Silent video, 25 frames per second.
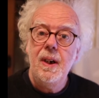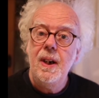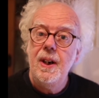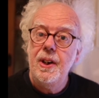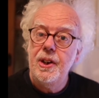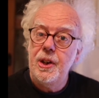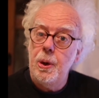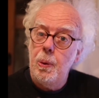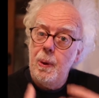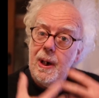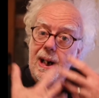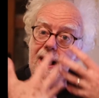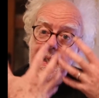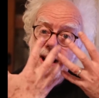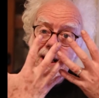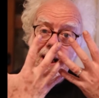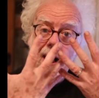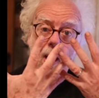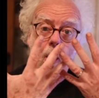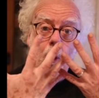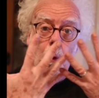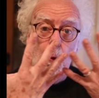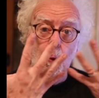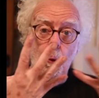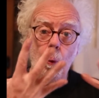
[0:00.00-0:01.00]
So, in
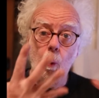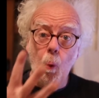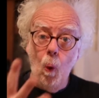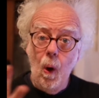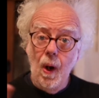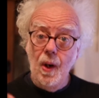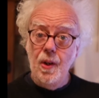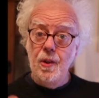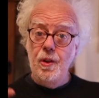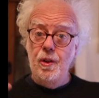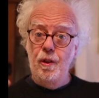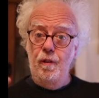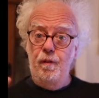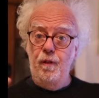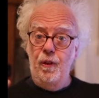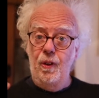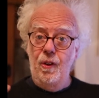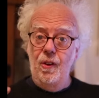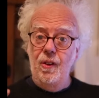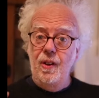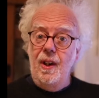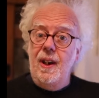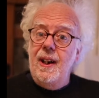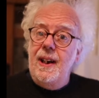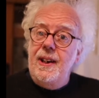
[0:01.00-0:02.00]
our
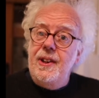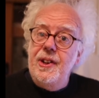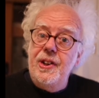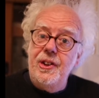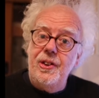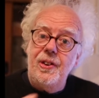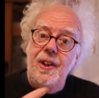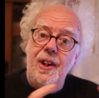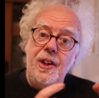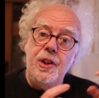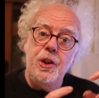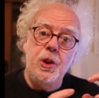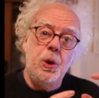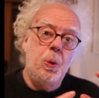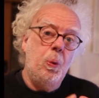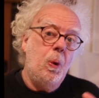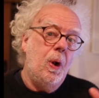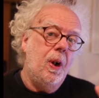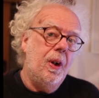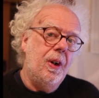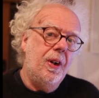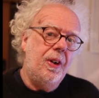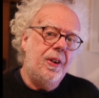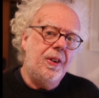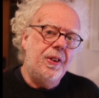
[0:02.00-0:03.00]
wonderful and strange
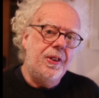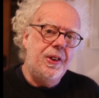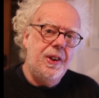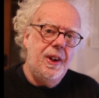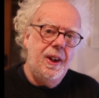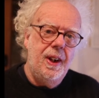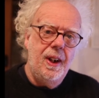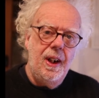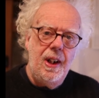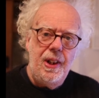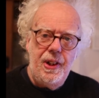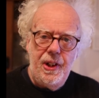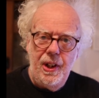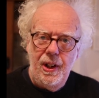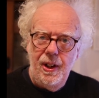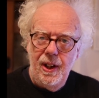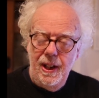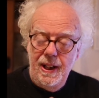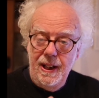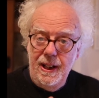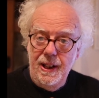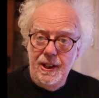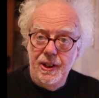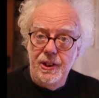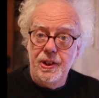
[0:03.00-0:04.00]
world, there
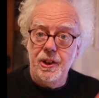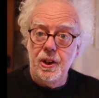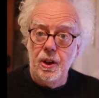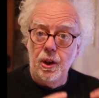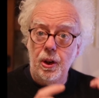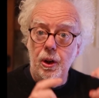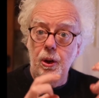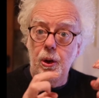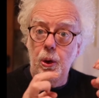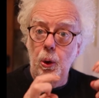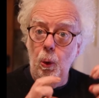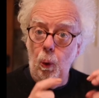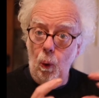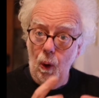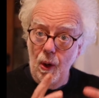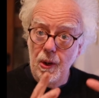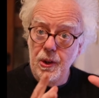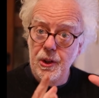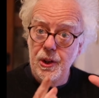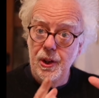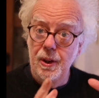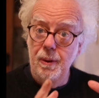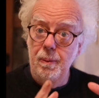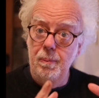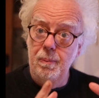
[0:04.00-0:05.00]
is
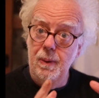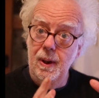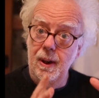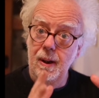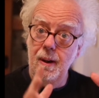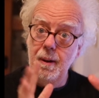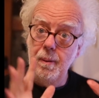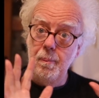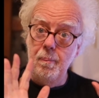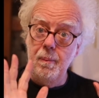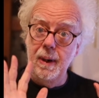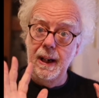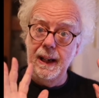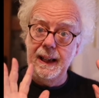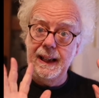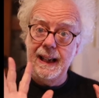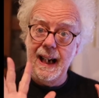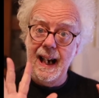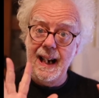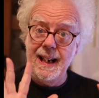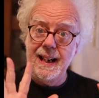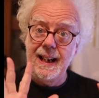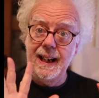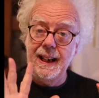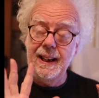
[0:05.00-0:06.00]
quantum
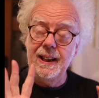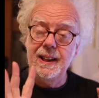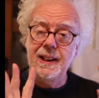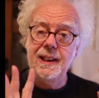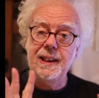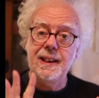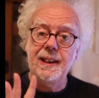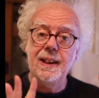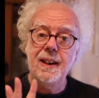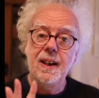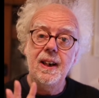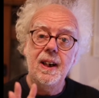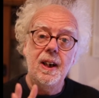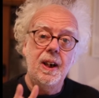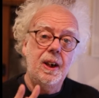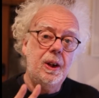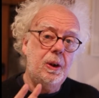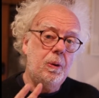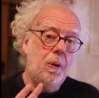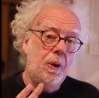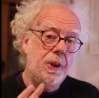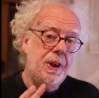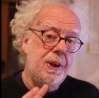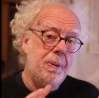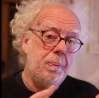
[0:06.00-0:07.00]
mechanics.
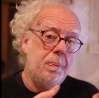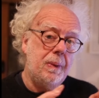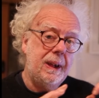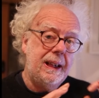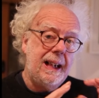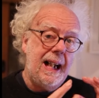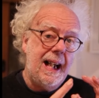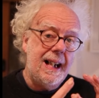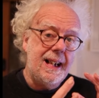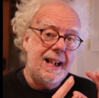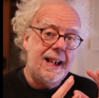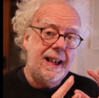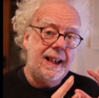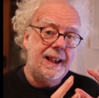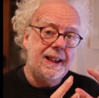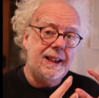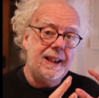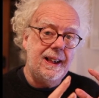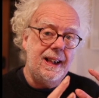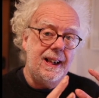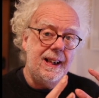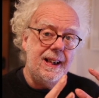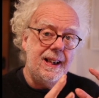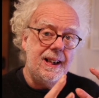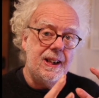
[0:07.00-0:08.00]
Quantum mechanics
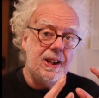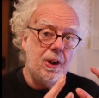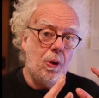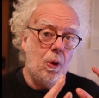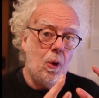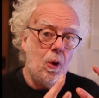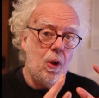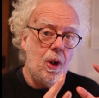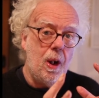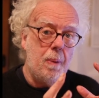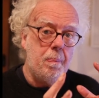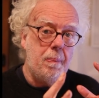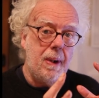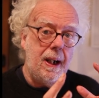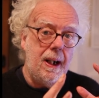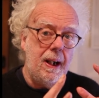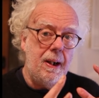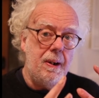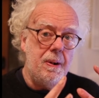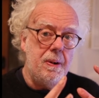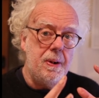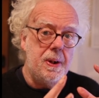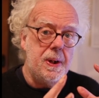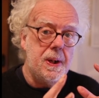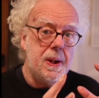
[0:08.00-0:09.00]
is all
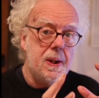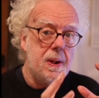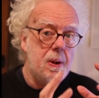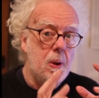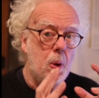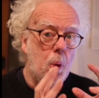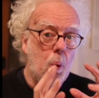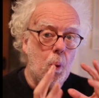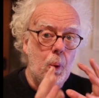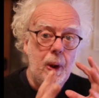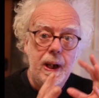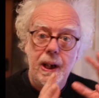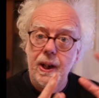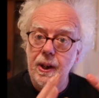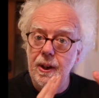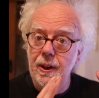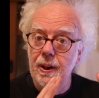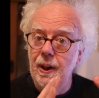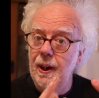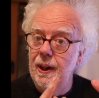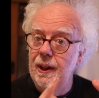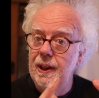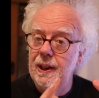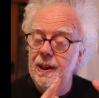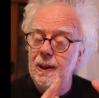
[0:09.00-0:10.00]
about
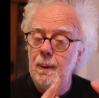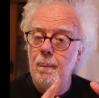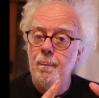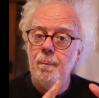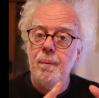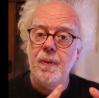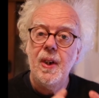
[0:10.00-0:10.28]
weirdness,